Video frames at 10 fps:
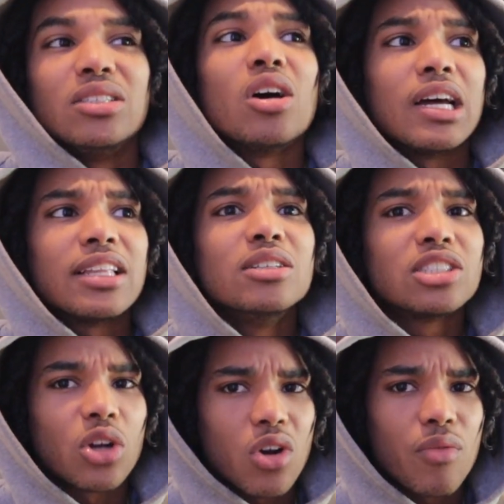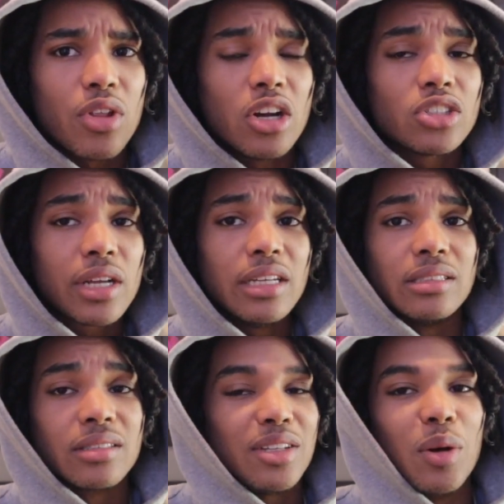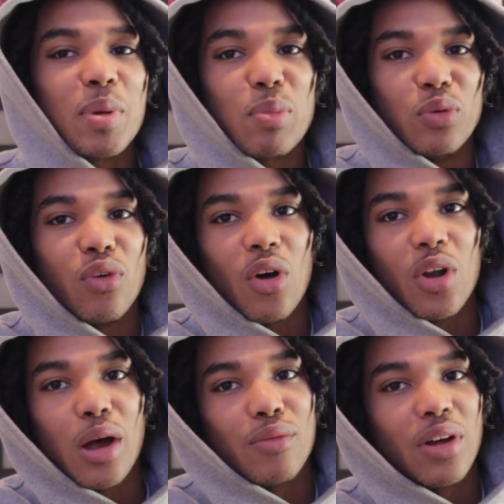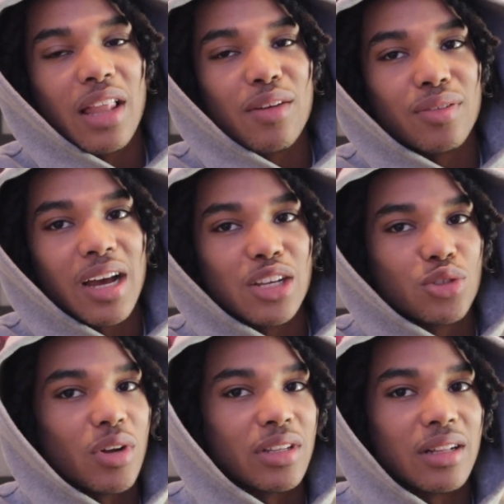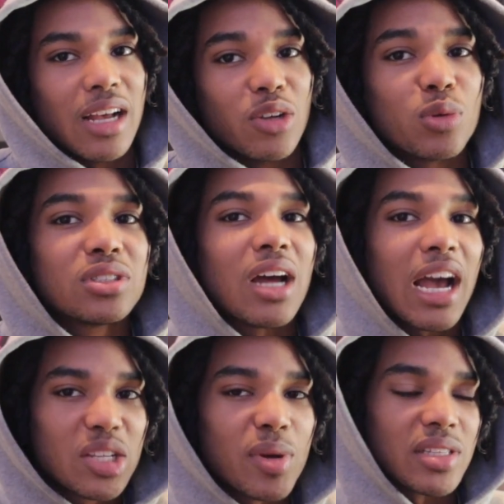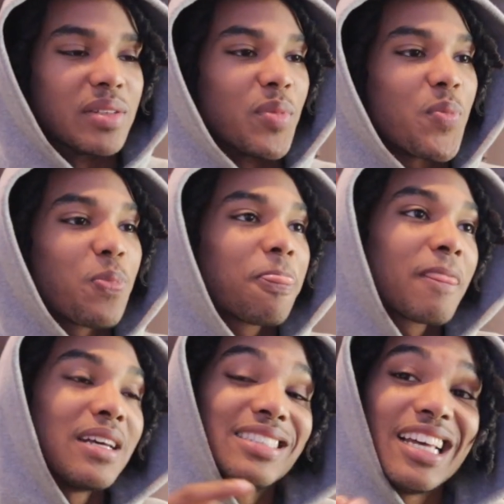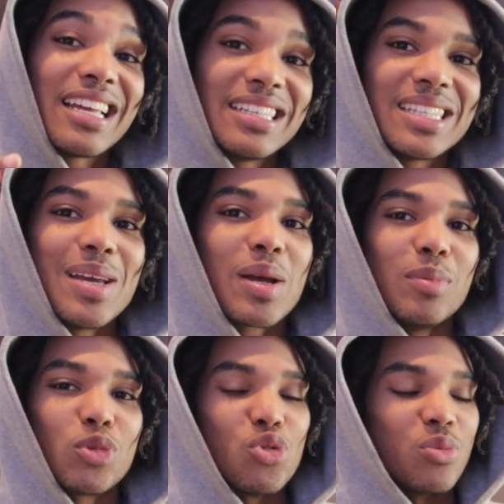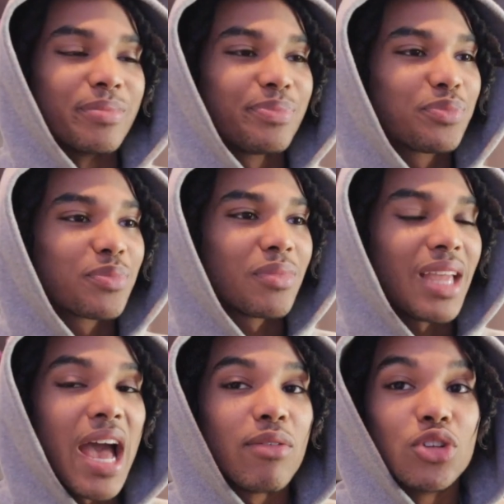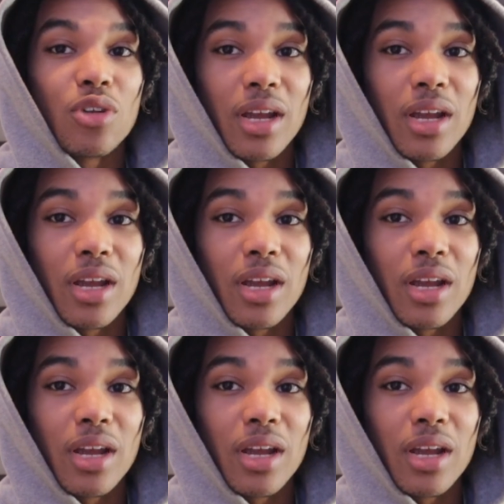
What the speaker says: no, I think we started off with 100 kids. You know, people falling off like flies throughout the class, which I expected. Second exam come through. Average